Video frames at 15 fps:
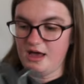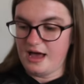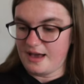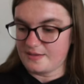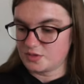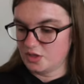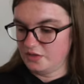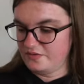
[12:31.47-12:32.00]

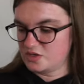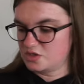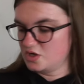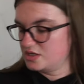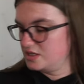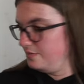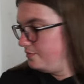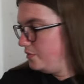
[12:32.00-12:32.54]
Absolutely love it. It's so
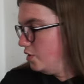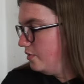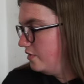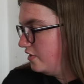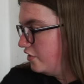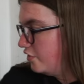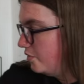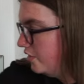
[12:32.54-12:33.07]
simple, but
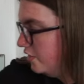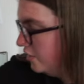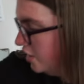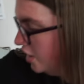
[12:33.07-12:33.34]
the other one